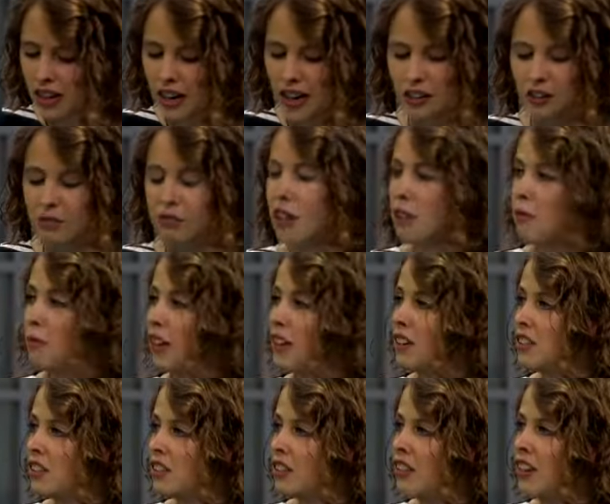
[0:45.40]
and a fund
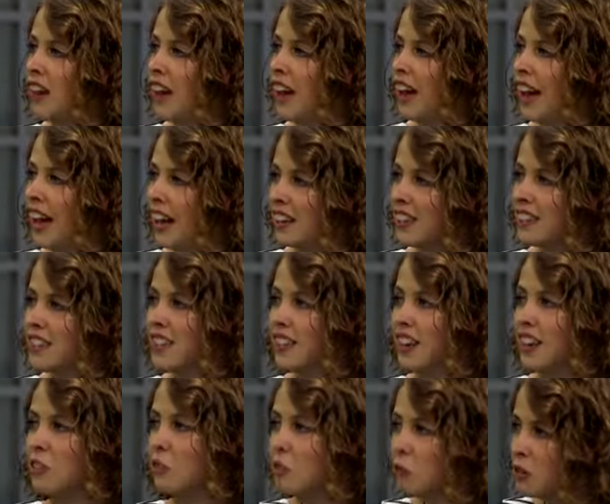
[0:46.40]
manager and
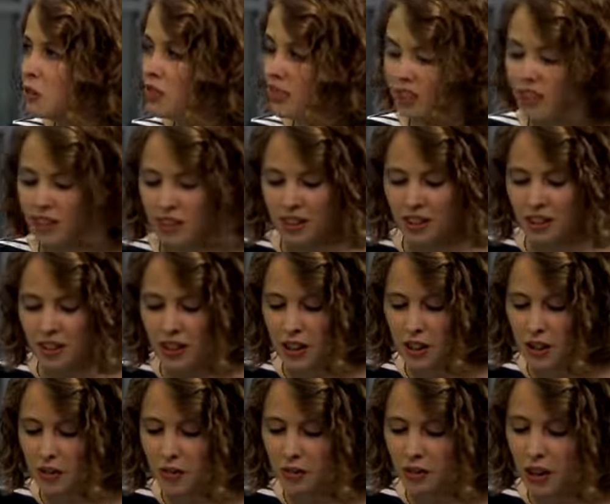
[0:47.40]
author
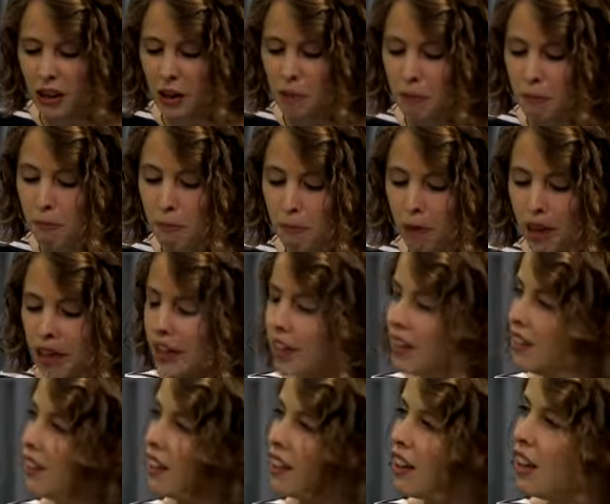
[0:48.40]
of
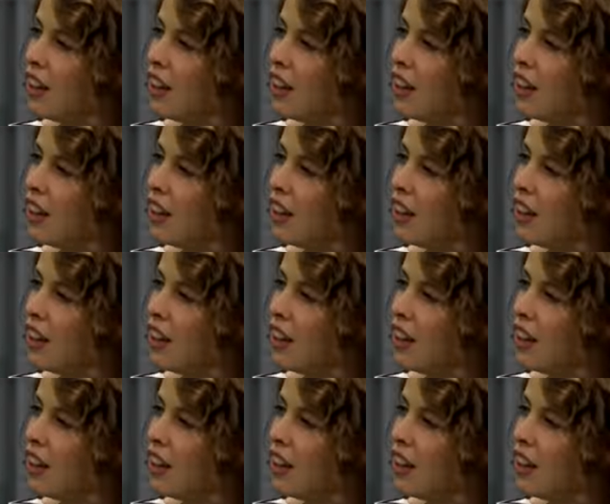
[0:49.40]
Money, the